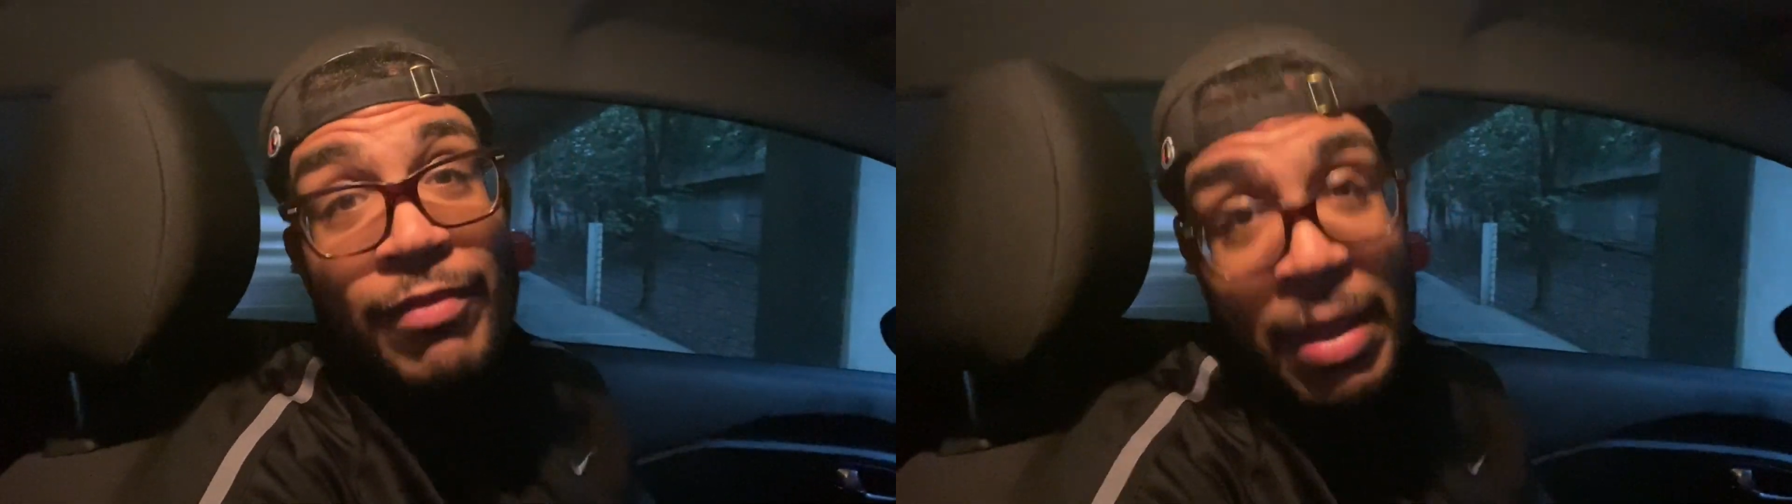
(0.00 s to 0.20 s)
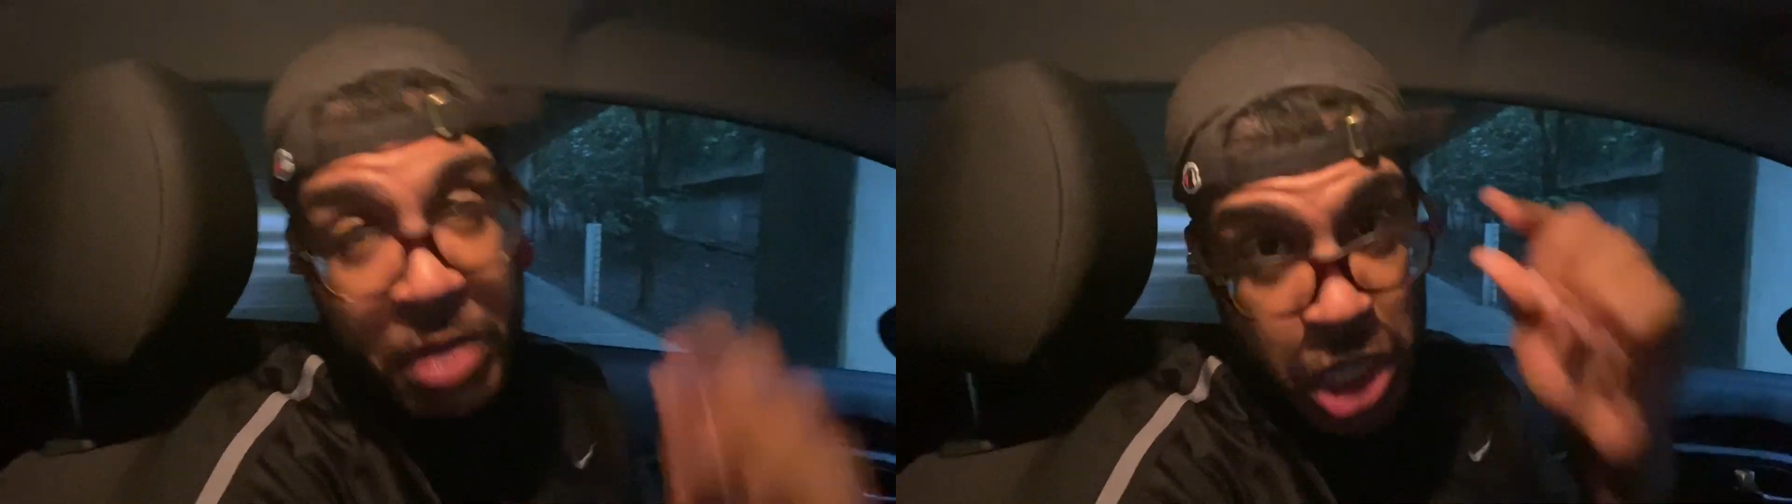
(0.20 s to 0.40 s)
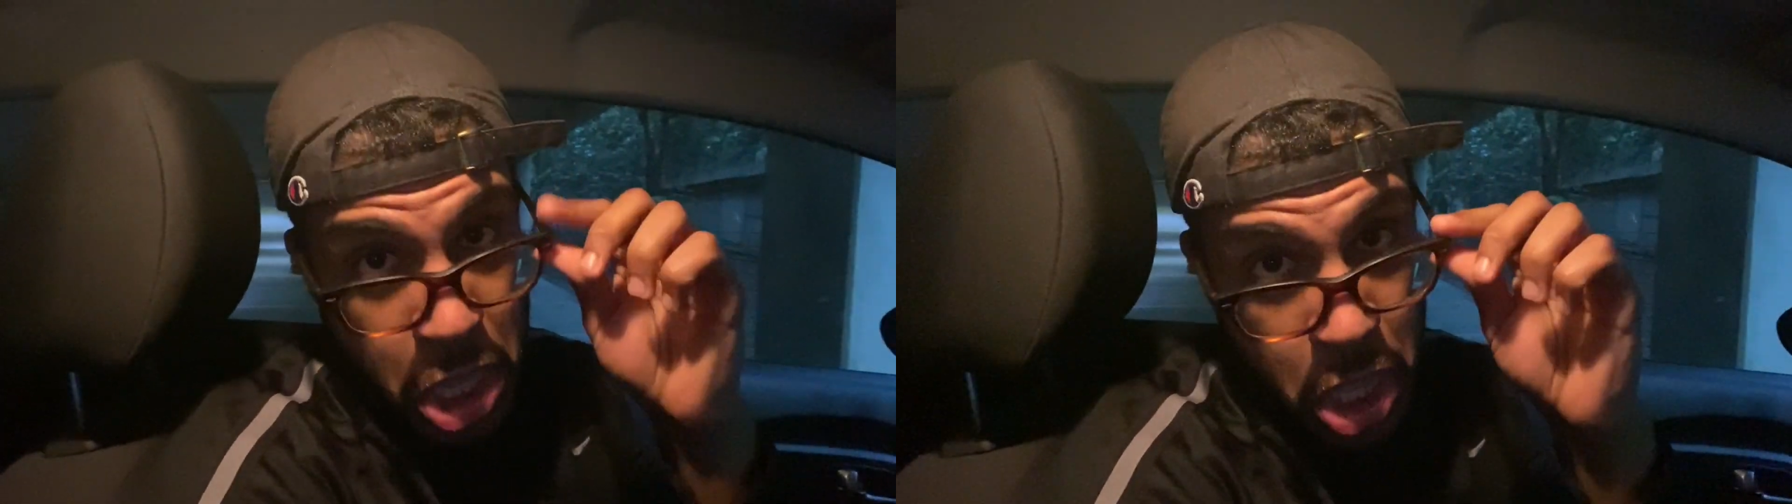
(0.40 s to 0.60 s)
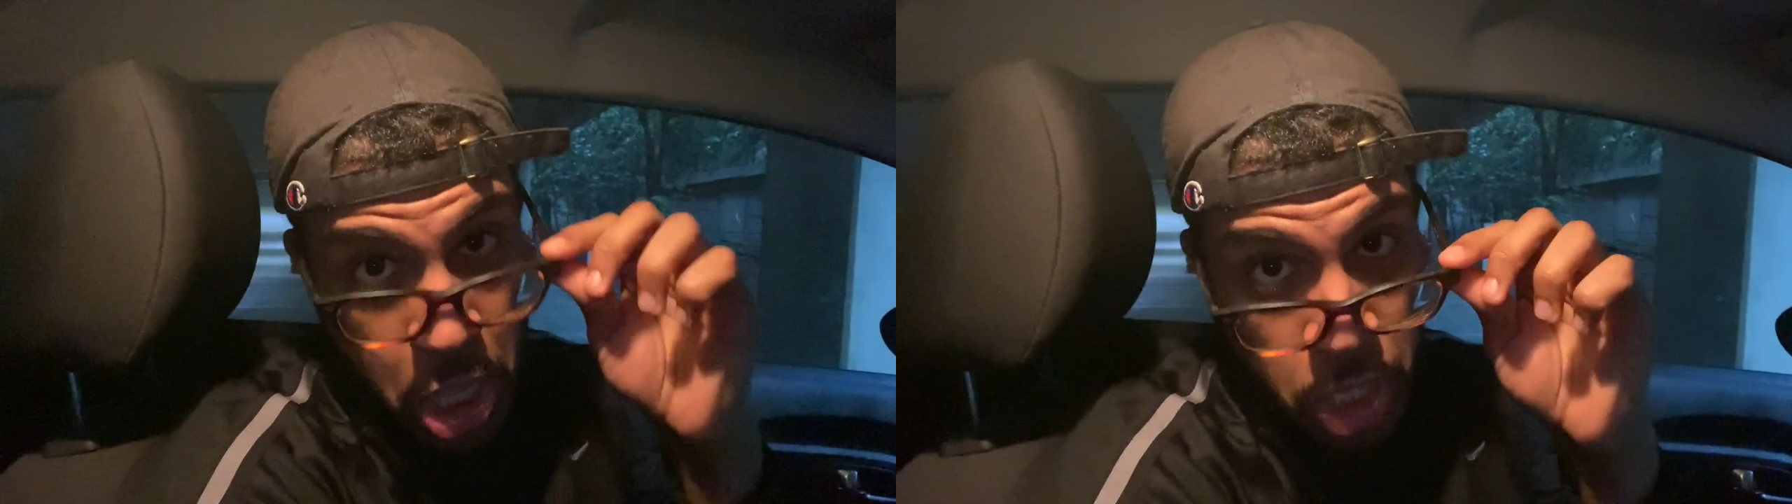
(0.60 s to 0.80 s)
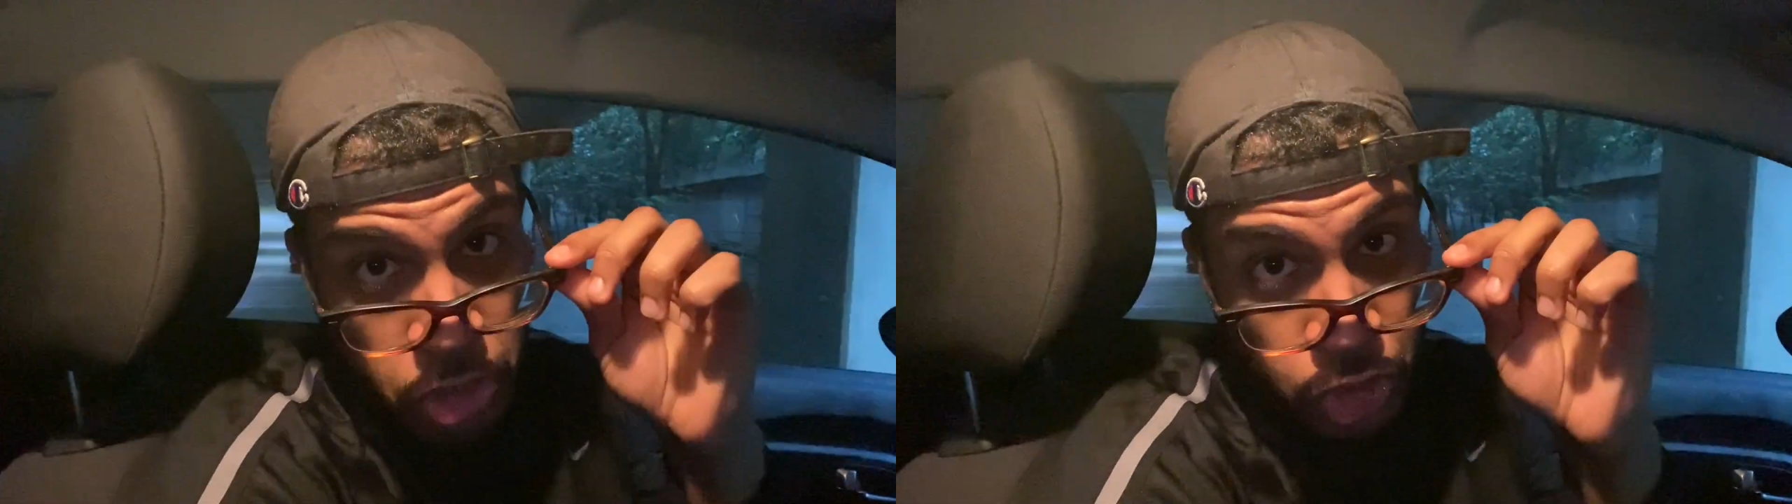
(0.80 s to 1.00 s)
maybe
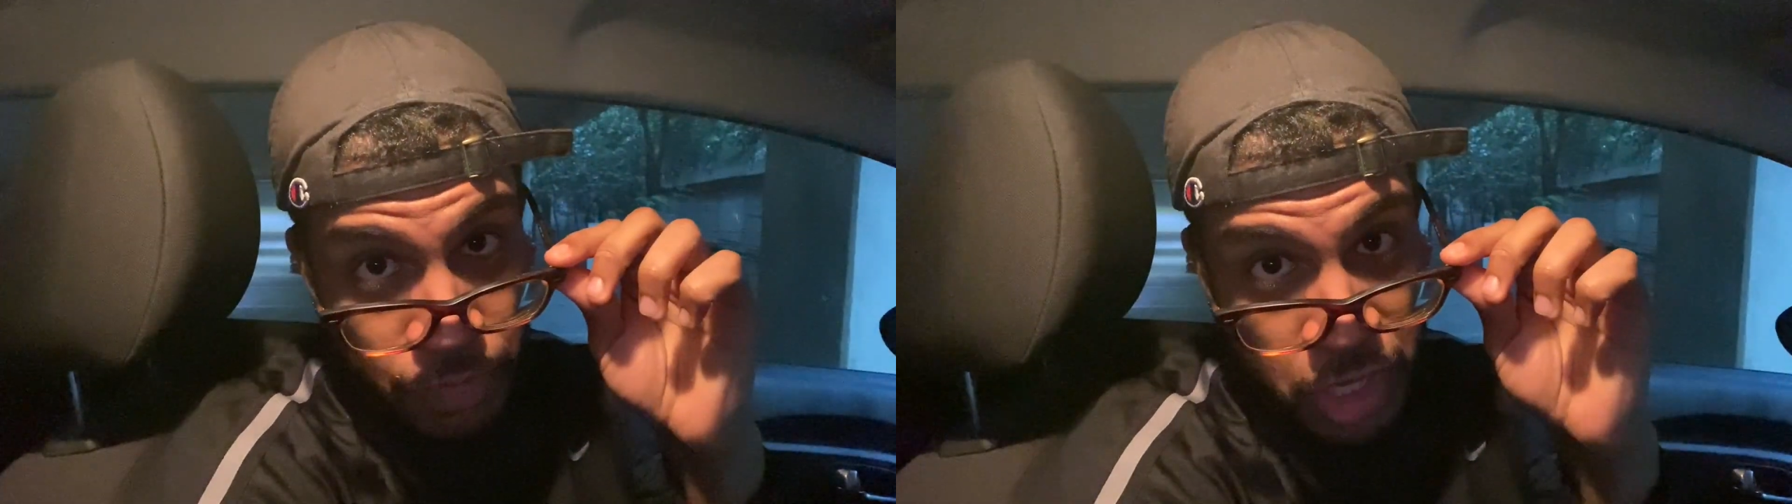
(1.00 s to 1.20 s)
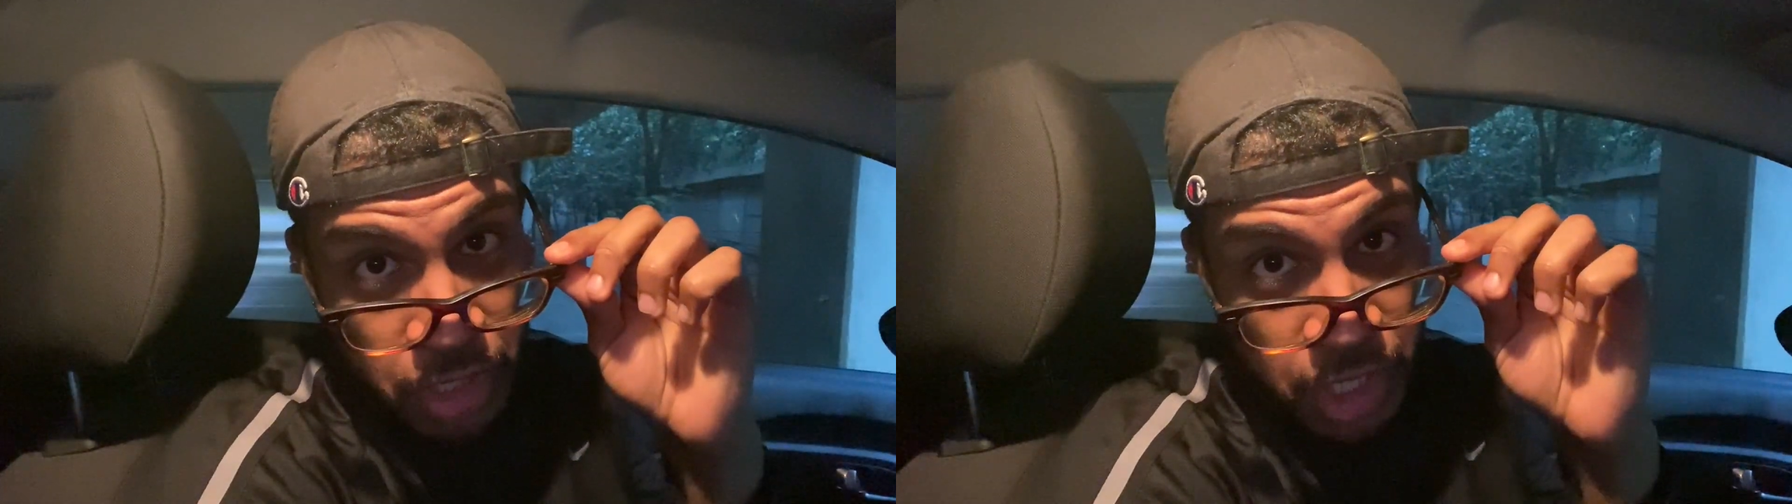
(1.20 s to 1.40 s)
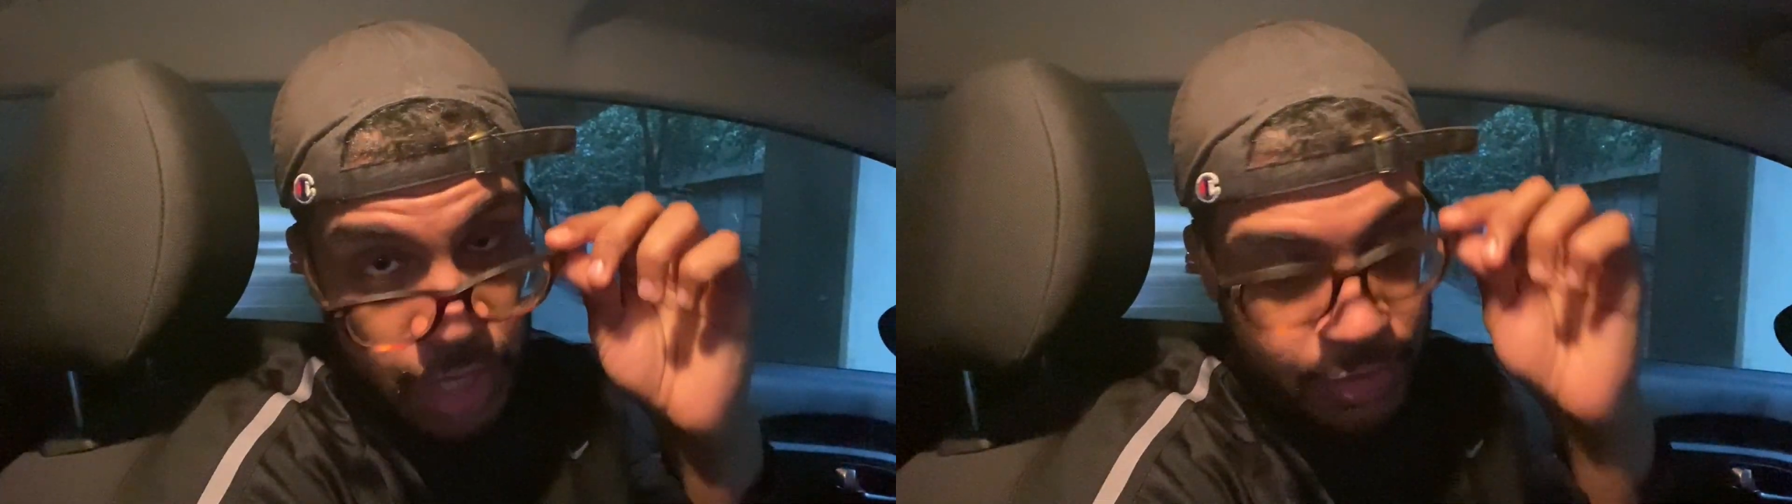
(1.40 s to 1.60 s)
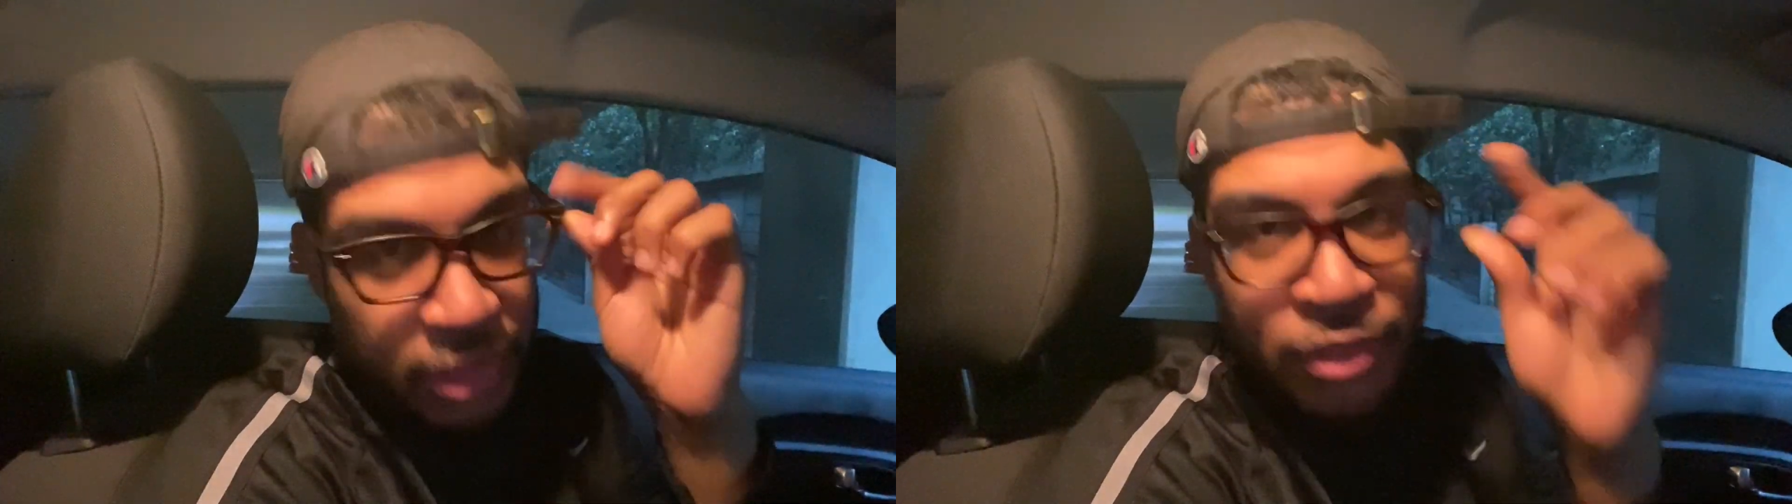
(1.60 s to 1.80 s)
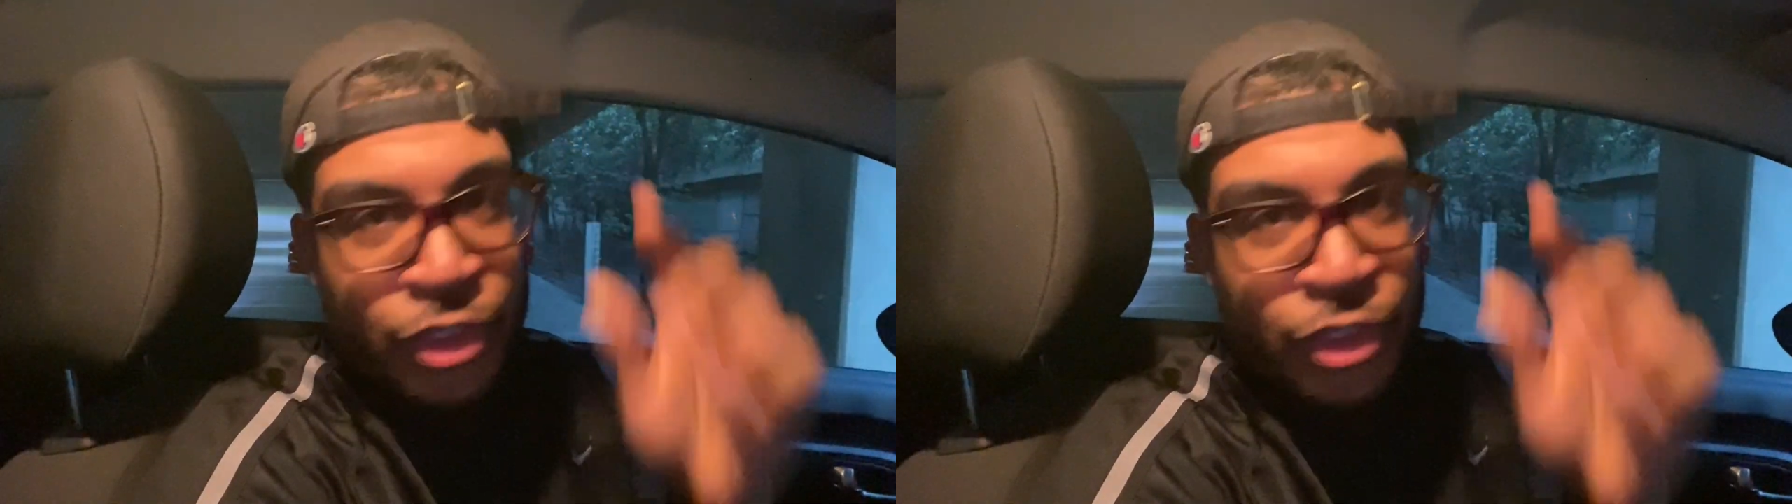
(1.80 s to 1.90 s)
a Jimmy or Gibbs.